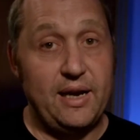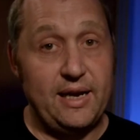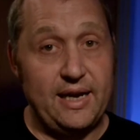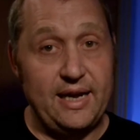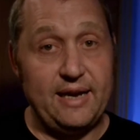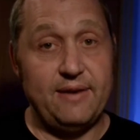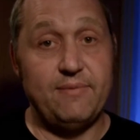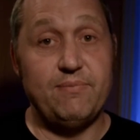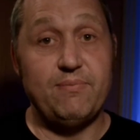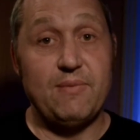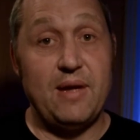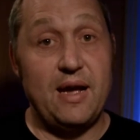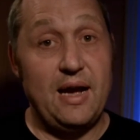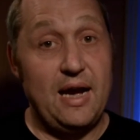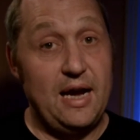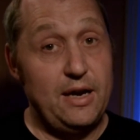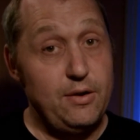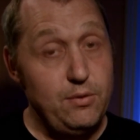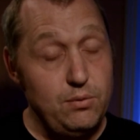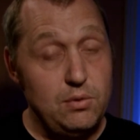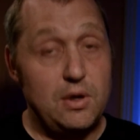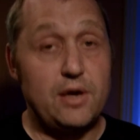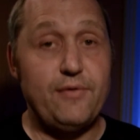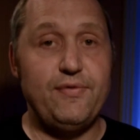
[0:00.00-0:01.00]
again, I
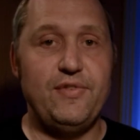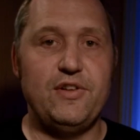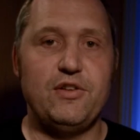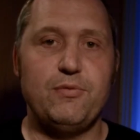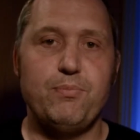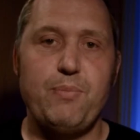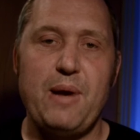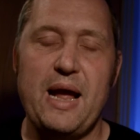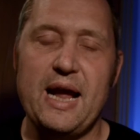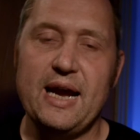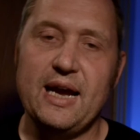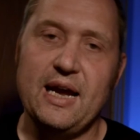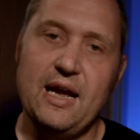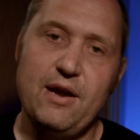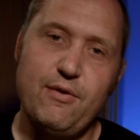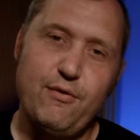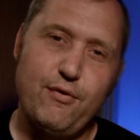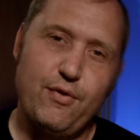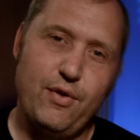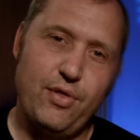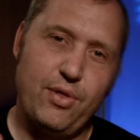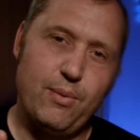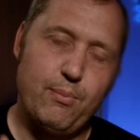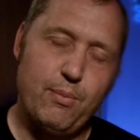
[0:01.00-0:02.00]
do love this pack and
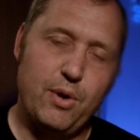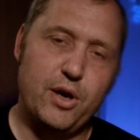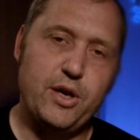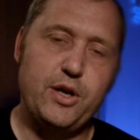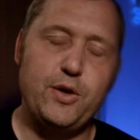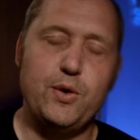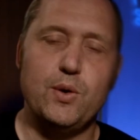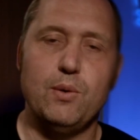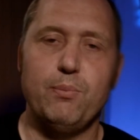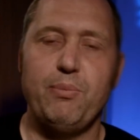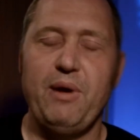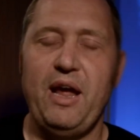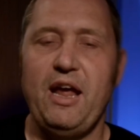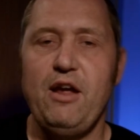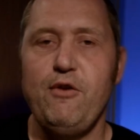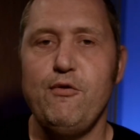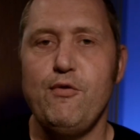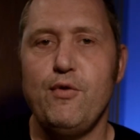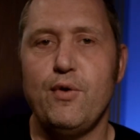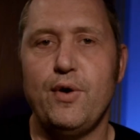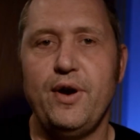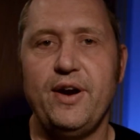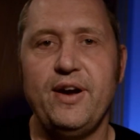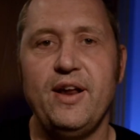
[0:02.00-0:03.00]
for the money you're paying
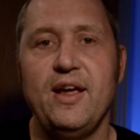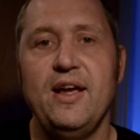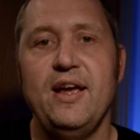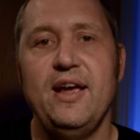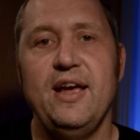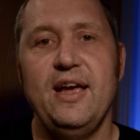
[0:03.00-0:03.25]
for it,